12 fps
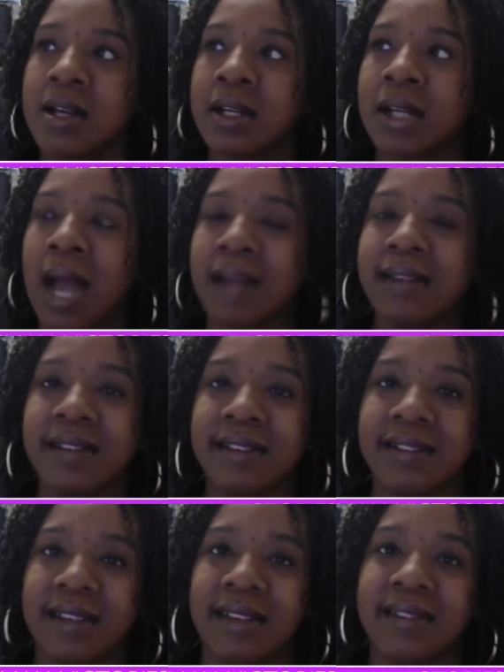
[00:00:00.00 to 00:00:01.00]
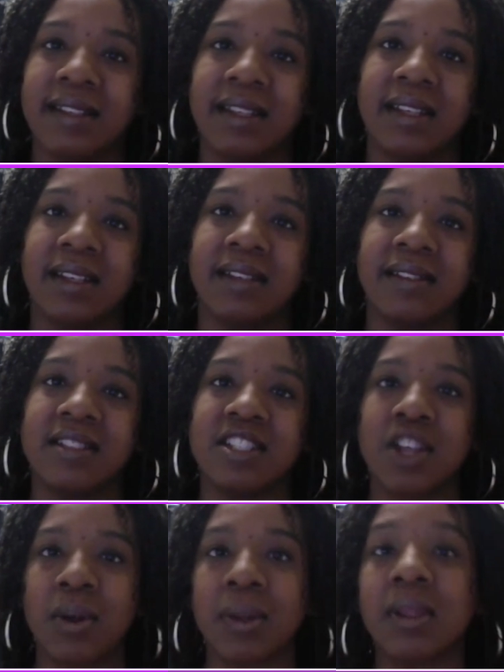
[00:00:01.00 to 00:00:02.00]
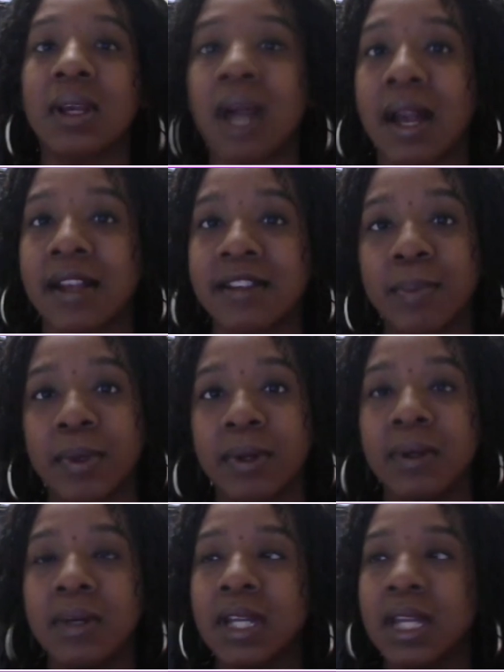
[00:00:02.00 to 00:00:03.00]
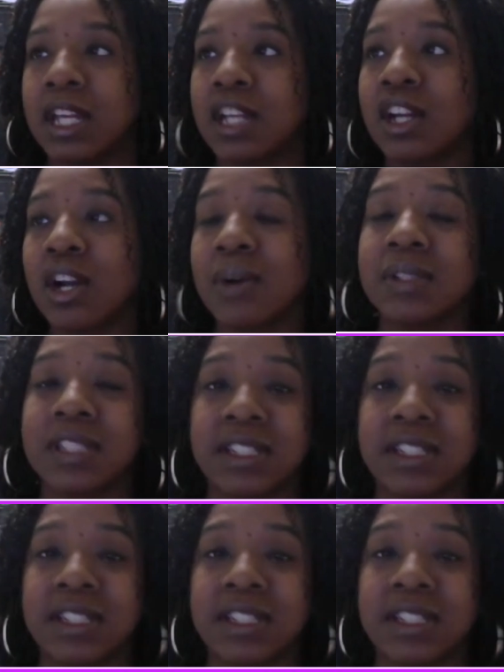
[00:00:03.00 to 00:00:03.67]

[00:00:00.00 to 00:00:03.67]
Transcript: God's success is sharing the gospel, encouraging